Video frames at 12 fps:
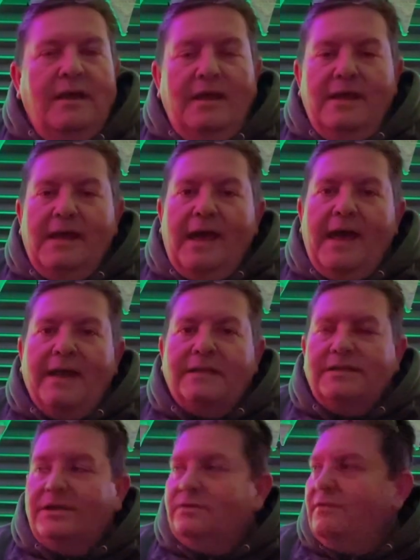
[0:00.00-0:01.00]

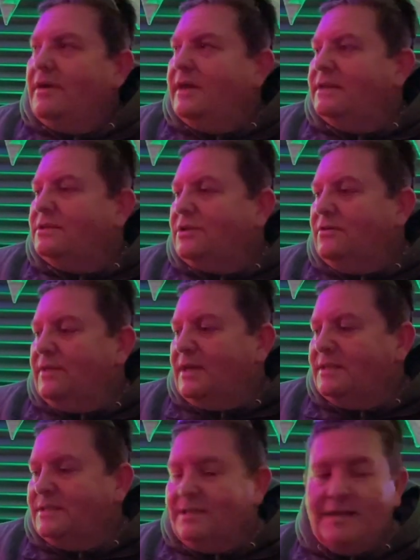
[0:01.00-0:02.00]
Yes, right, so
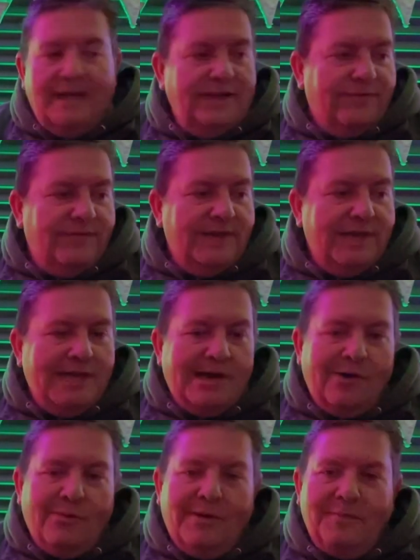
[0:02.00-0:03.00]
that's today's
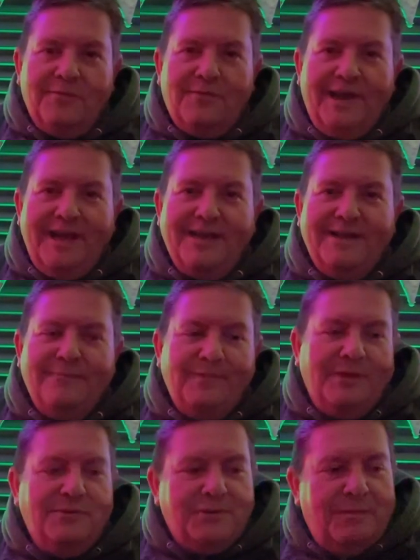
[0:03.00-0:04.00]
video, I'm afraid.
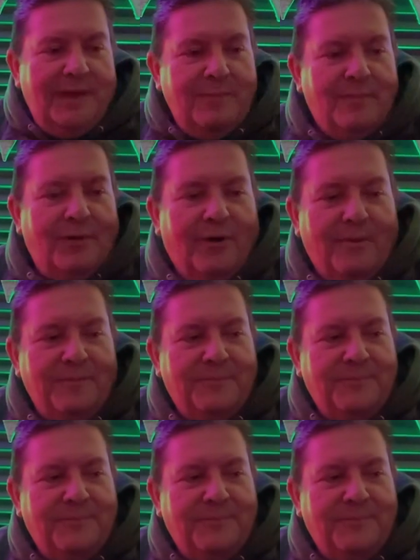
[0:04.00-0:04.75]
It was a paint pot.